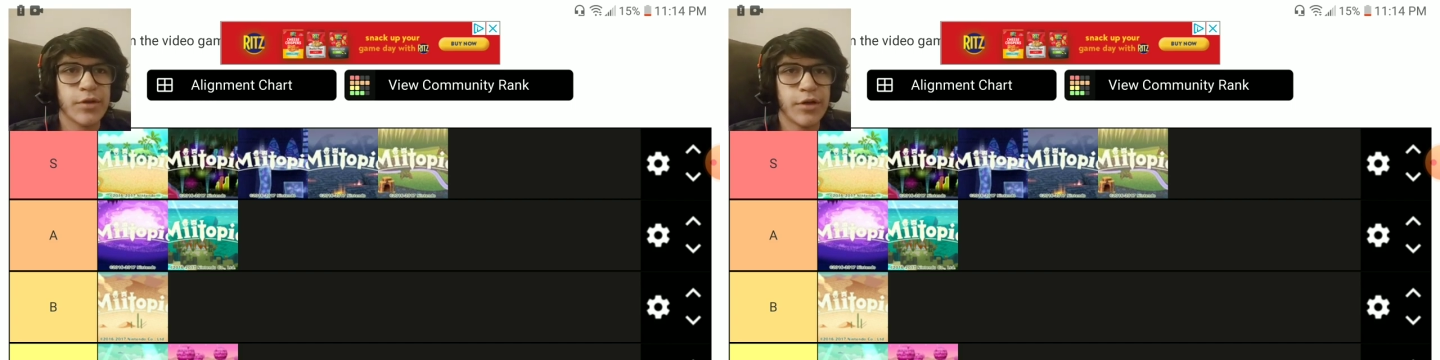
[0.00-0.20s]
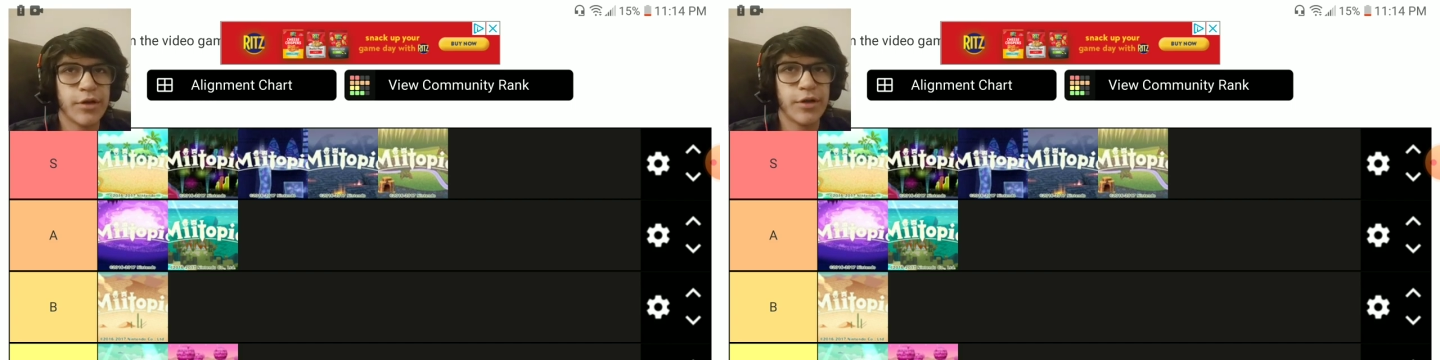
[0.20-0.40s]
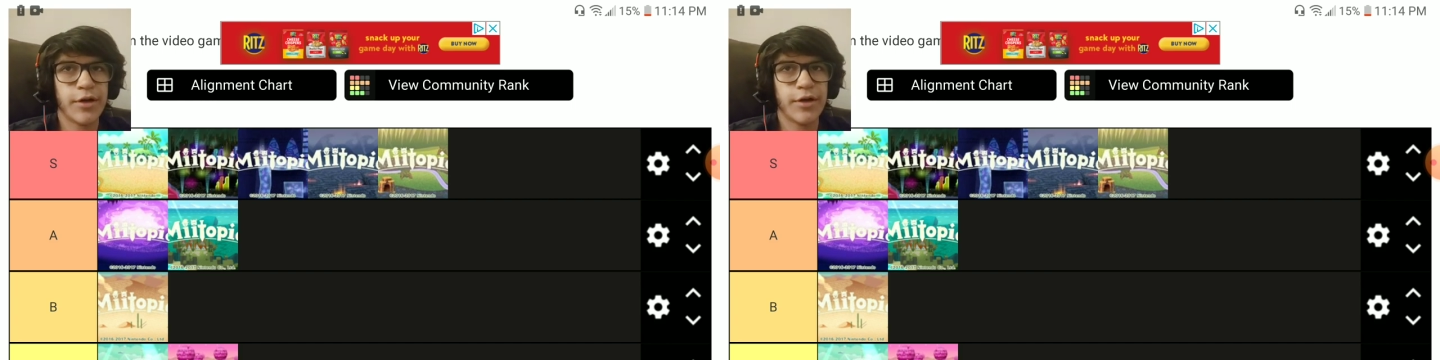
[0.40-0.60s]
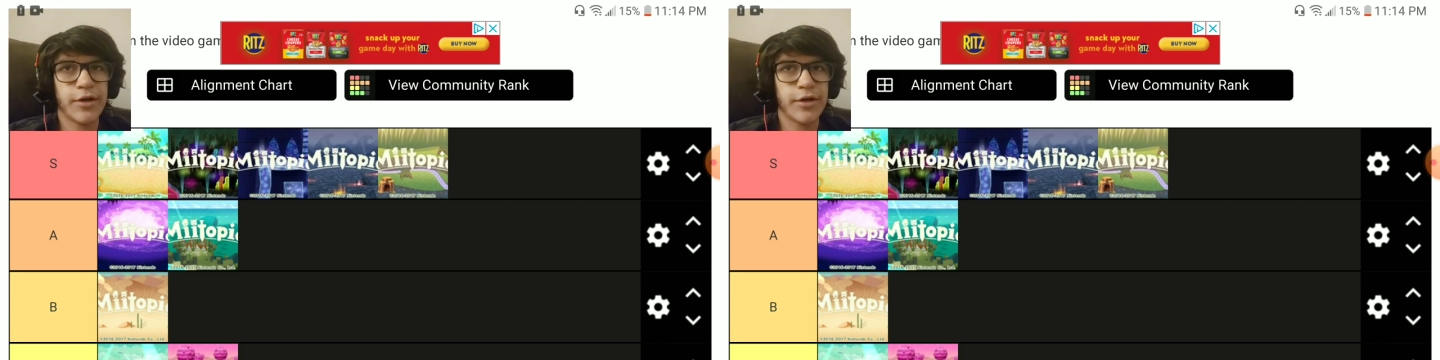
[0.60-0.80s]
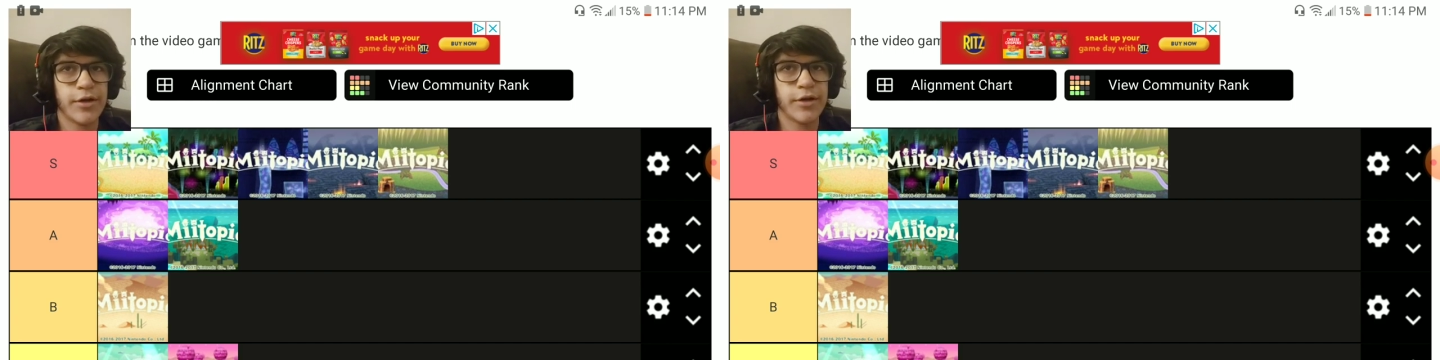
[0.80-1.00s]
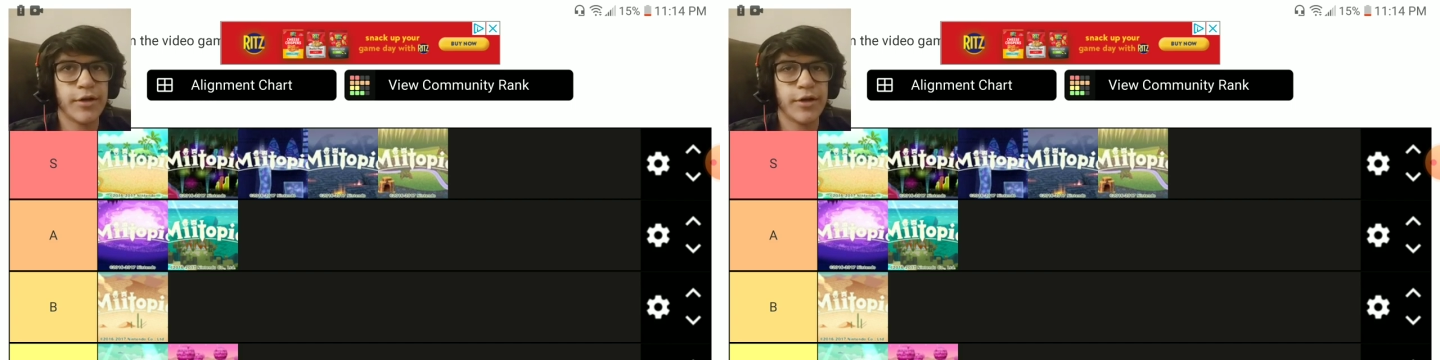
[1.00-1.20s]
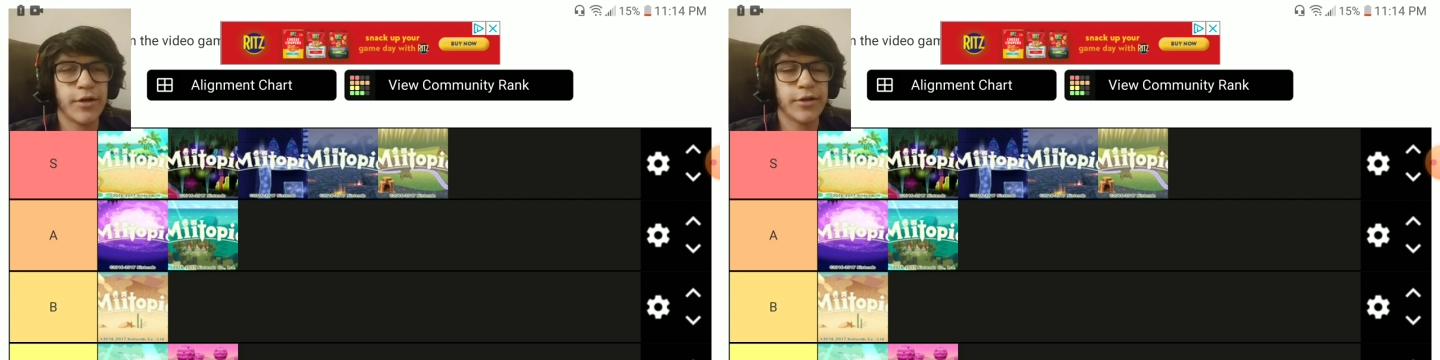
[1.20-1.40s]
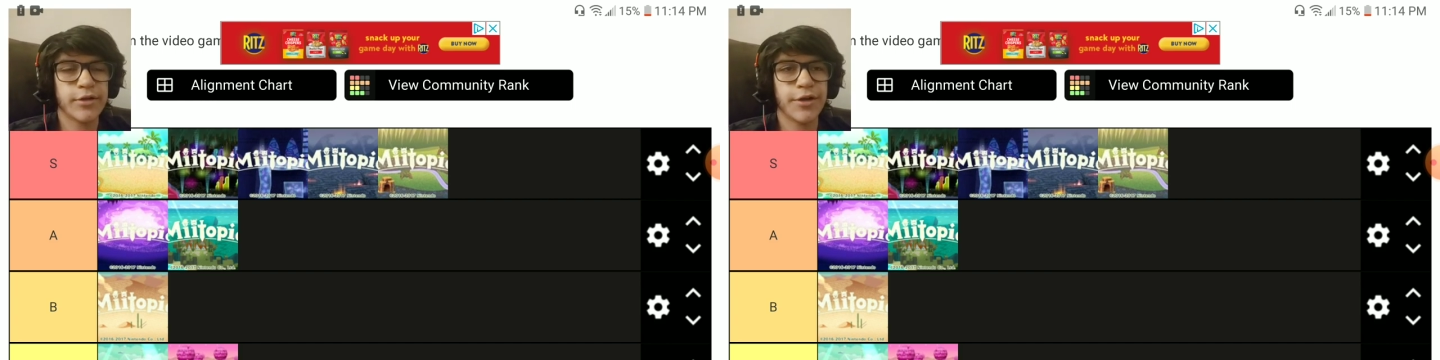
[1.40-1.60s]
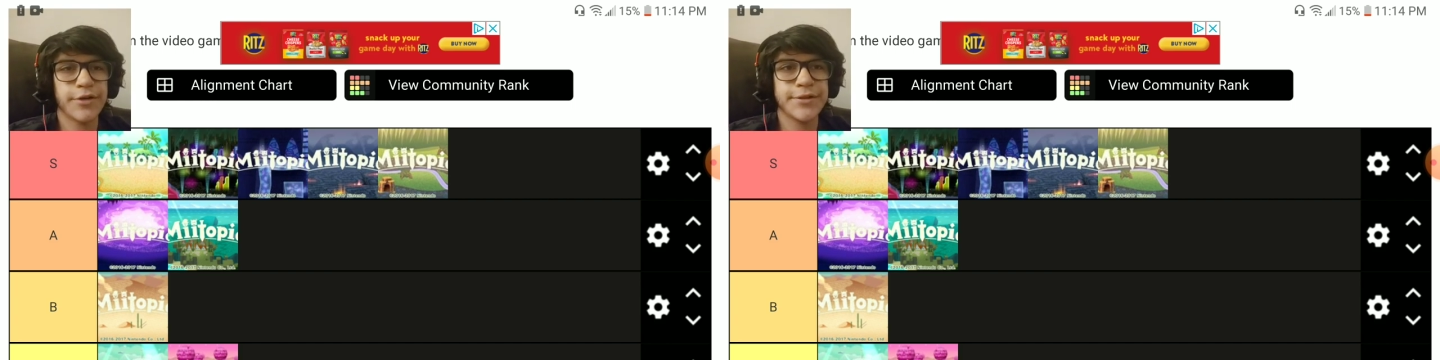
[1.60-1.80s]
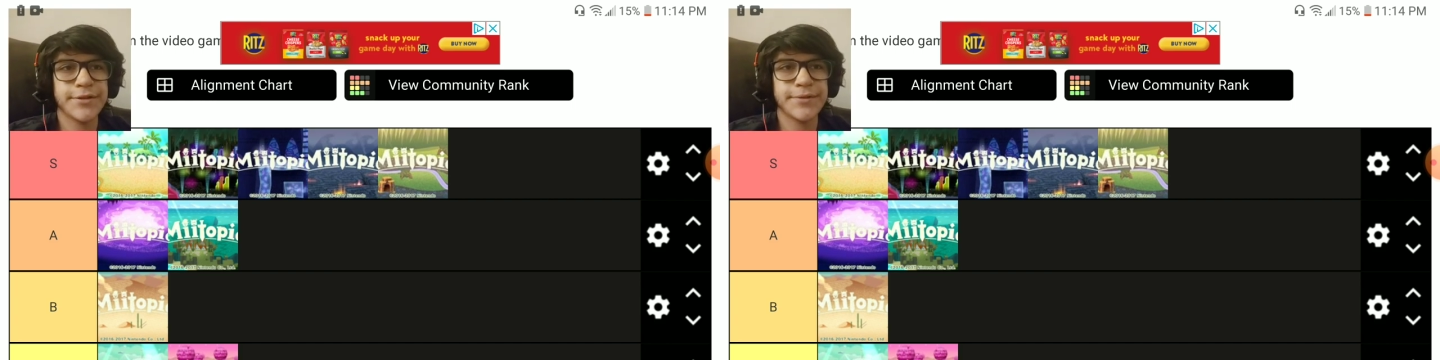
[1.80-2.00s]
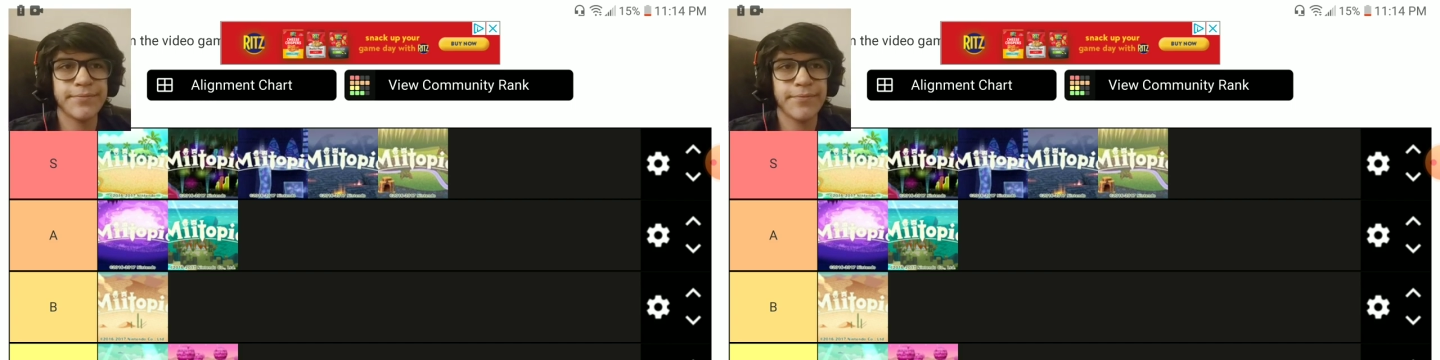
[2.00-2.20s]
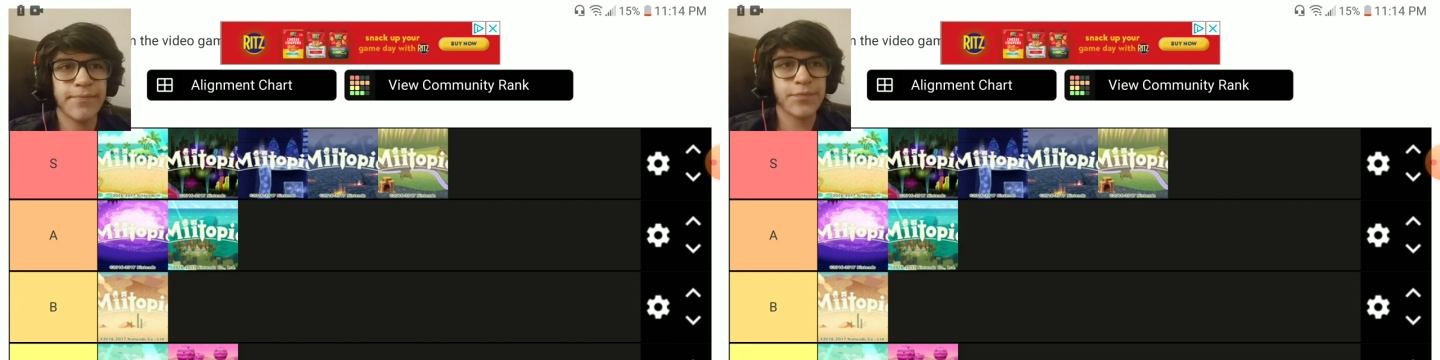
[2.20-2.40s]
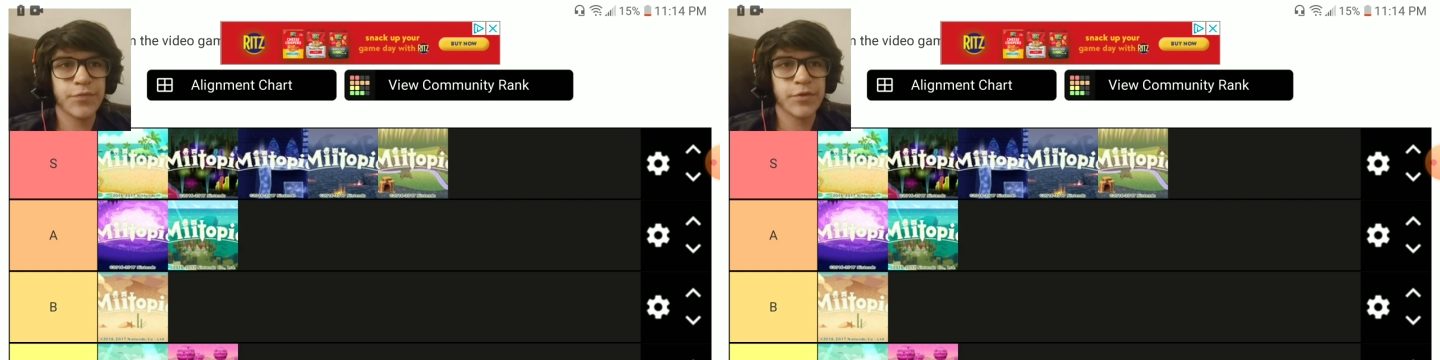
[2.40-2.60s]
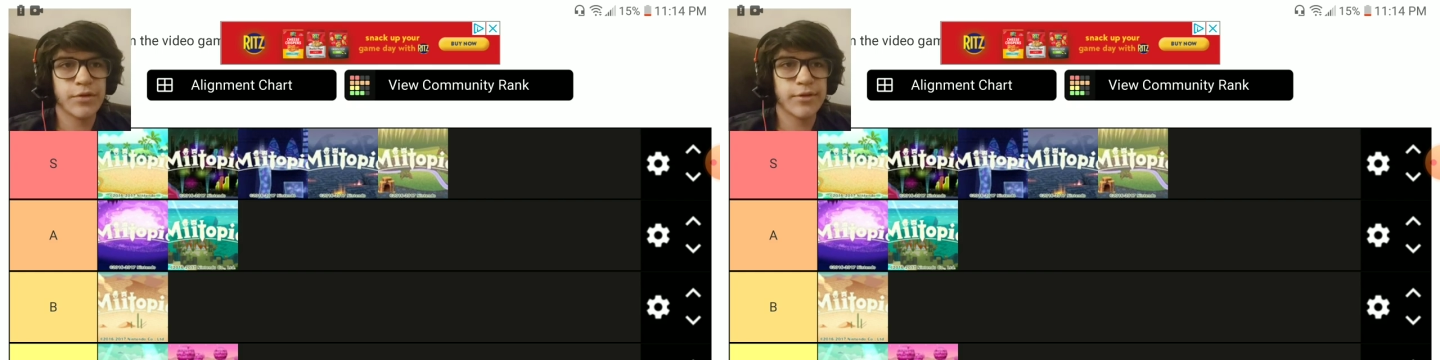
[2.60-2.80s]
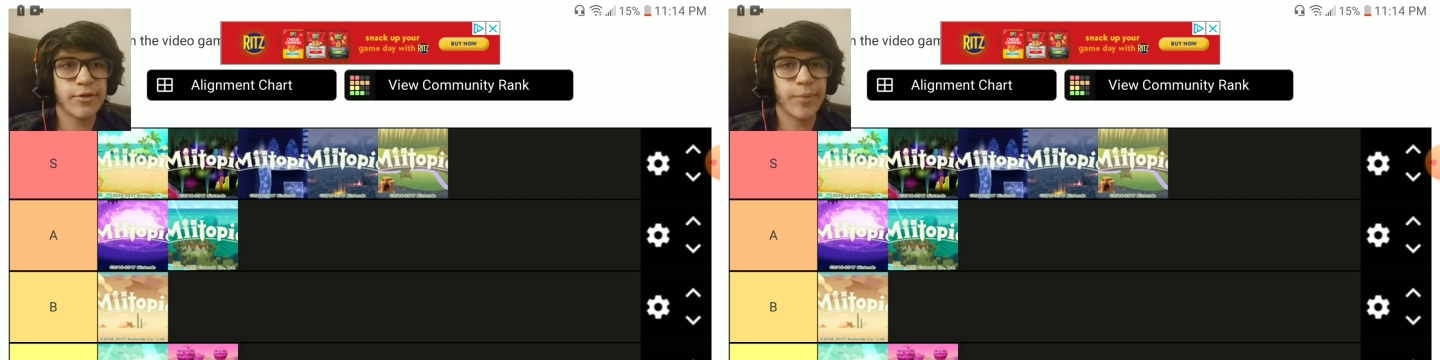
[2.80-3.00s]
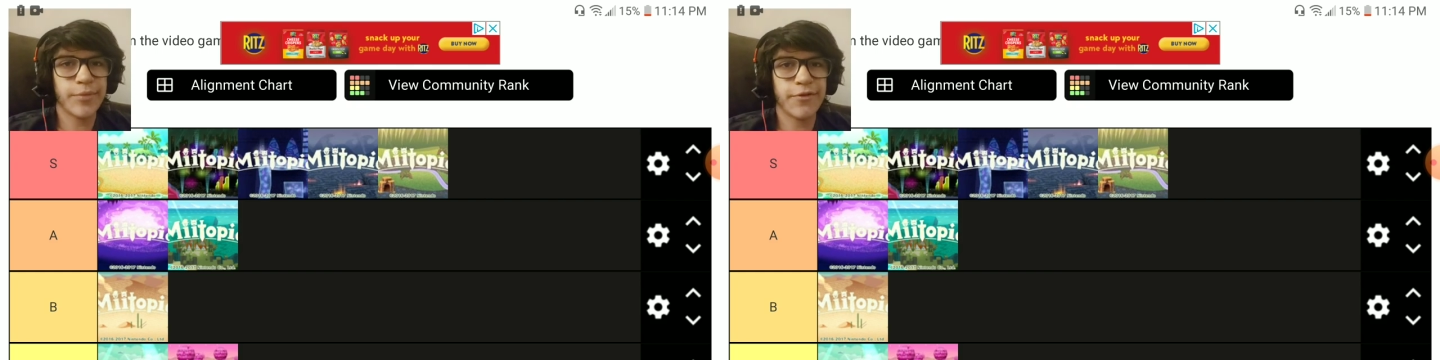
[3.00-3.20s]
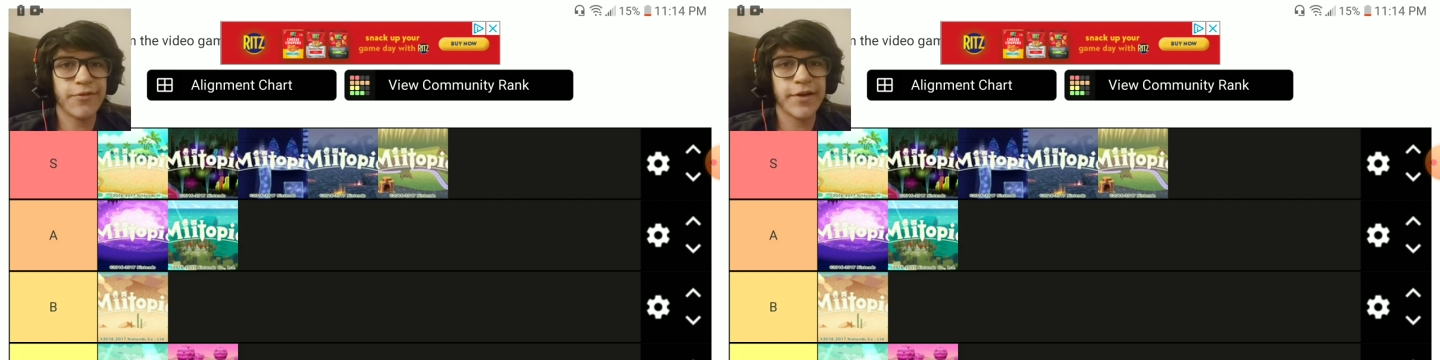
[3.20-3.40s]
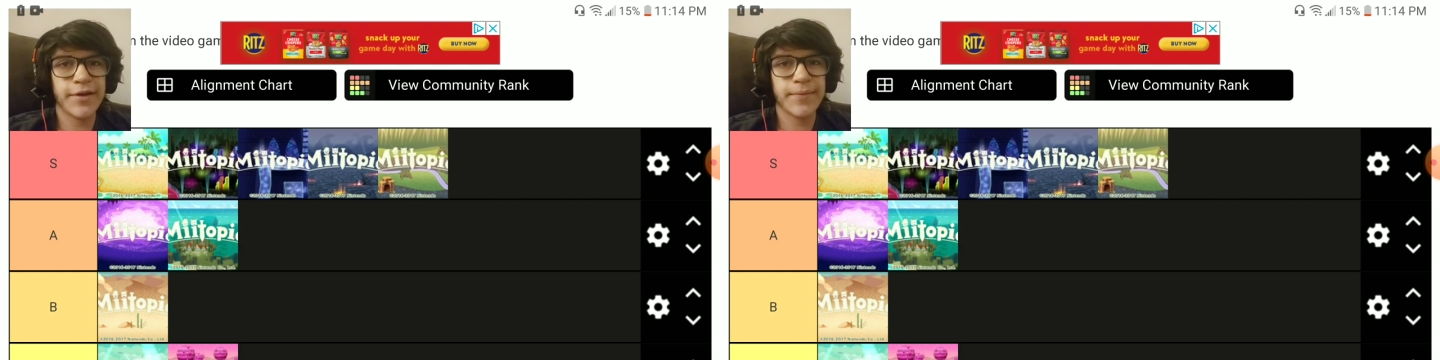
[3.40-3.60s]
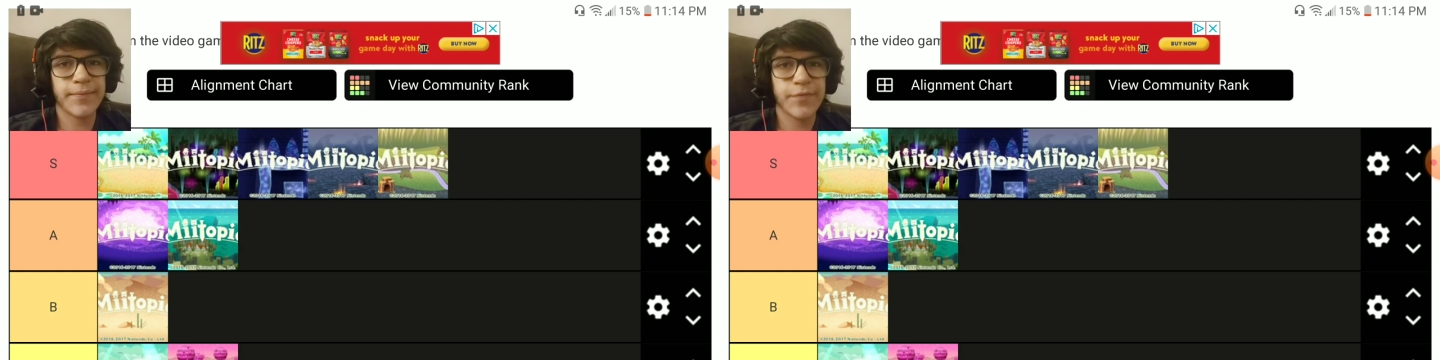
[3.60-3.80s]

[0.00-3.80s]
Karkaton, the Realm of the Fae.